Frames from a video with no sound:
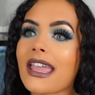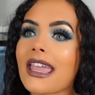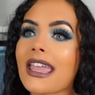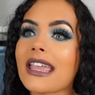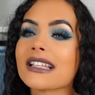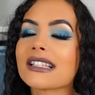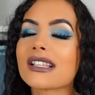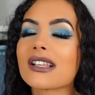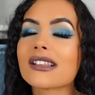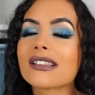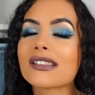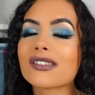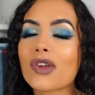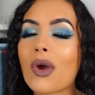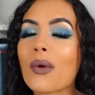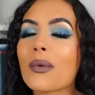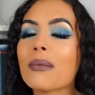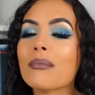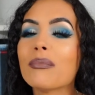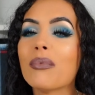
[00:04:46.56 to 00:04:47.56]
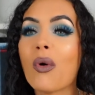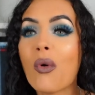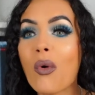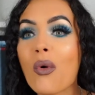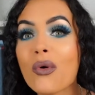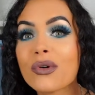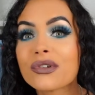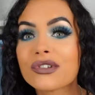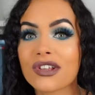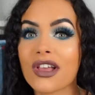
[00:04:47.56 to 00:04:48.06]
it's so
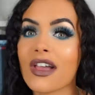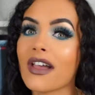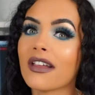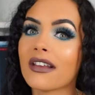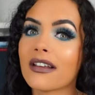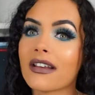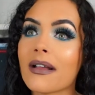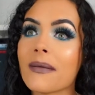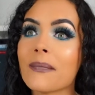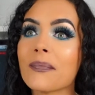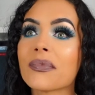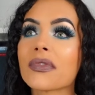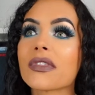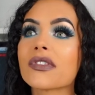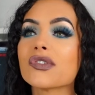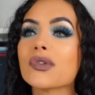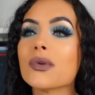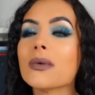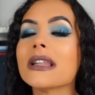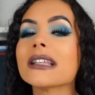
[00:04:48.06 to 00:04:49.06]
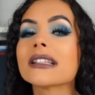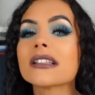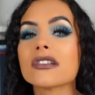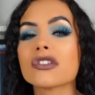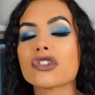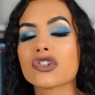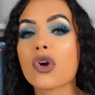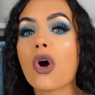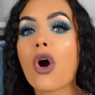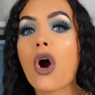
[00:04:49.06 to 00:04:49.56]
important to listen
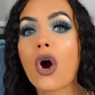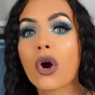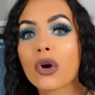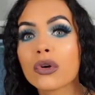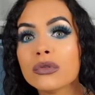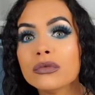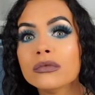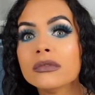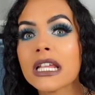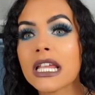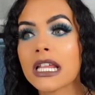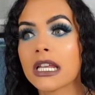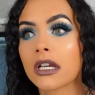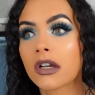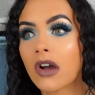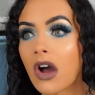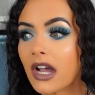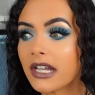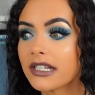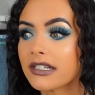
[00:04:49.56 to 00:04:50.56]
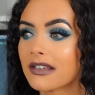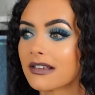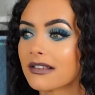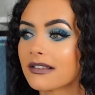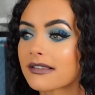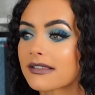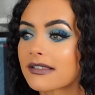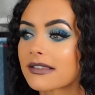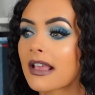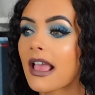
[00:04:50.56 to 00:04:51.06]
to your own inner
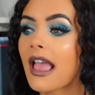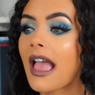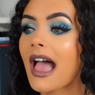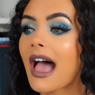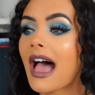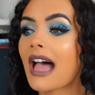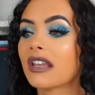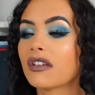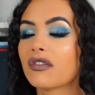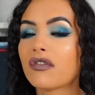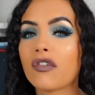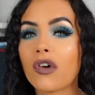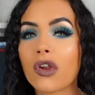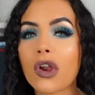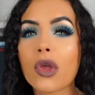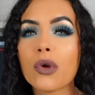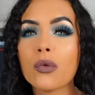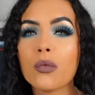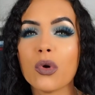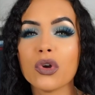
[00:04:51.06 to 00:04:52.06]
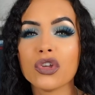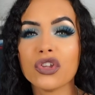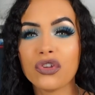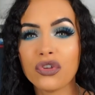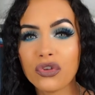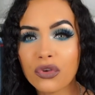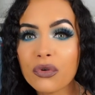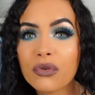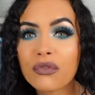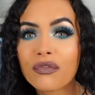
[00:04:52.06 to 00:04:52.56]
guidance and follow what
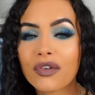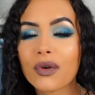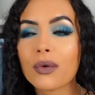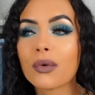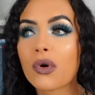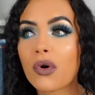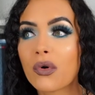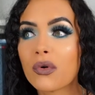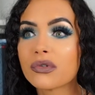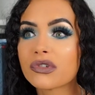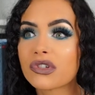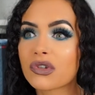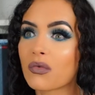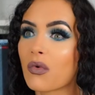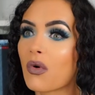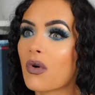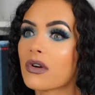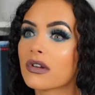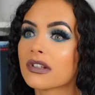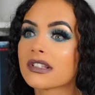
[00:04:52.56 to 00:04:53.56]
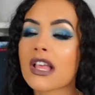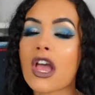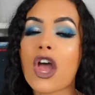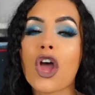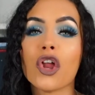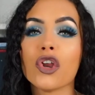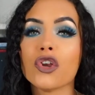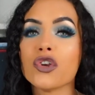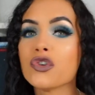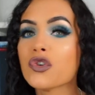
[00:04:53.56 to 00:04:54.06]
you feel called towards,
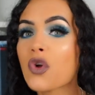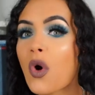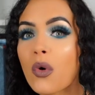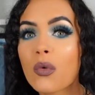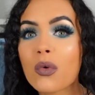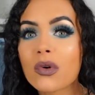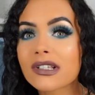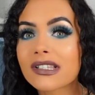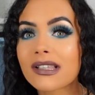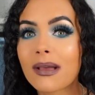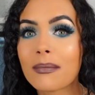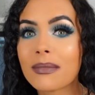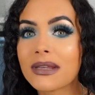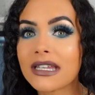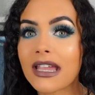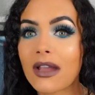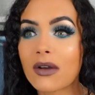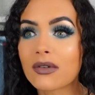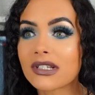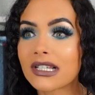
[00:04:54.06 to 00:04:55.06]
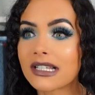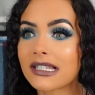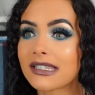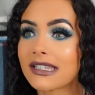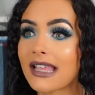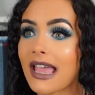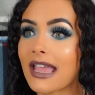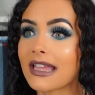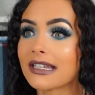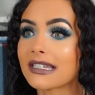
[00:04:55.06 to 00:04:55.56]
not what somebody else has
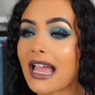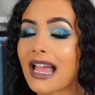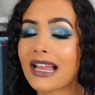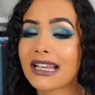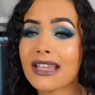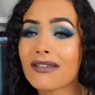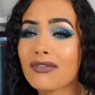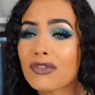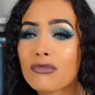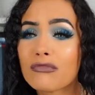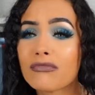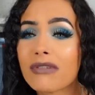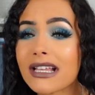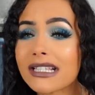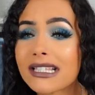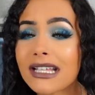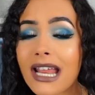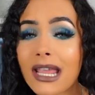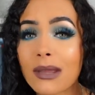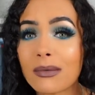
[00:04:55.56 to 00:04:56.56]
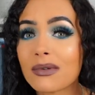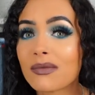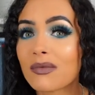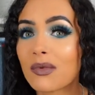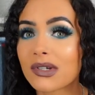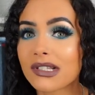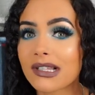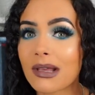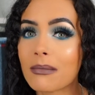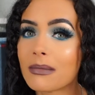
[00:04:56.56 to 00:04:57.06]
said. And if you resonate with
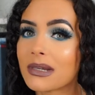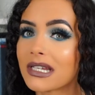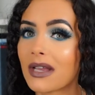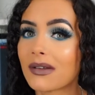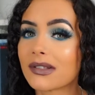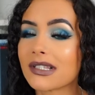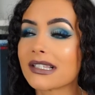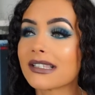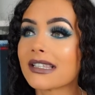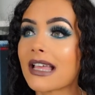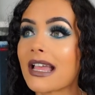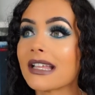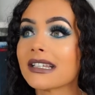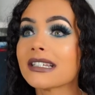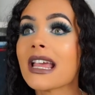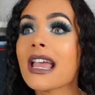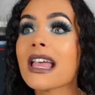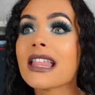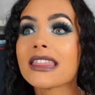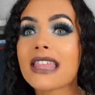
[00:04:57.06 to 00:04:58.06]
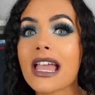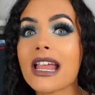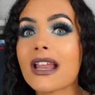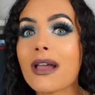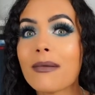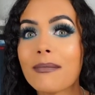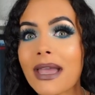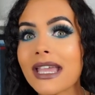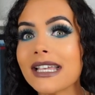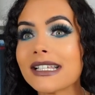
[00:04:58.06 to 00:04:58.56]
what somebody else has said, then
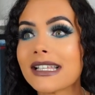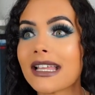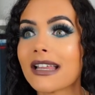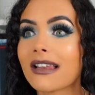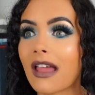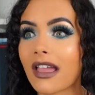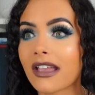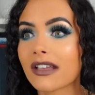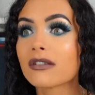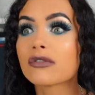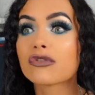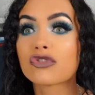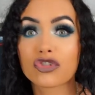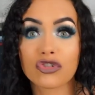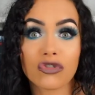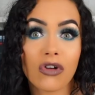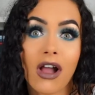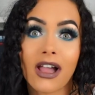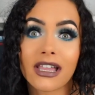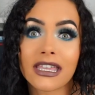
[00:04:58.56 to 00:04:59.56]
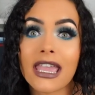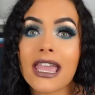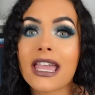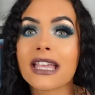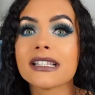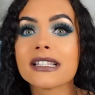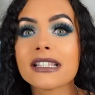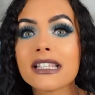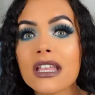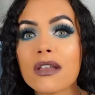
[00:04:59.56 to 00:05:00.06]
amazing, like try
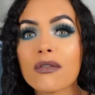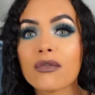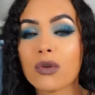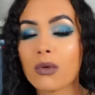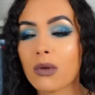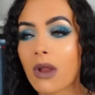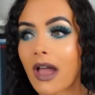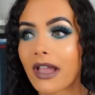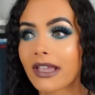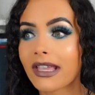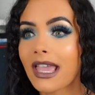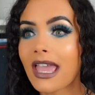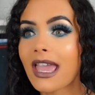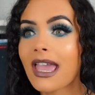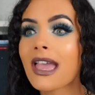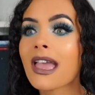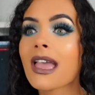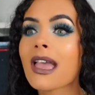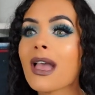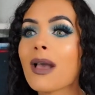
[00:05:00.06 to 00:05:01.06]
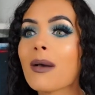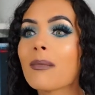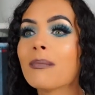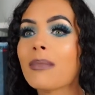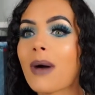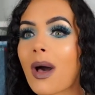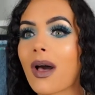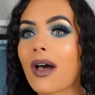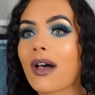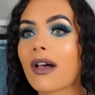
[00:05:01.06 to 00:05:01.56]
it and see if you like it.
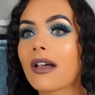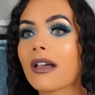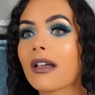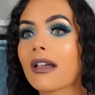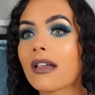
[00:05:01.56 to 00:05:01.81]
But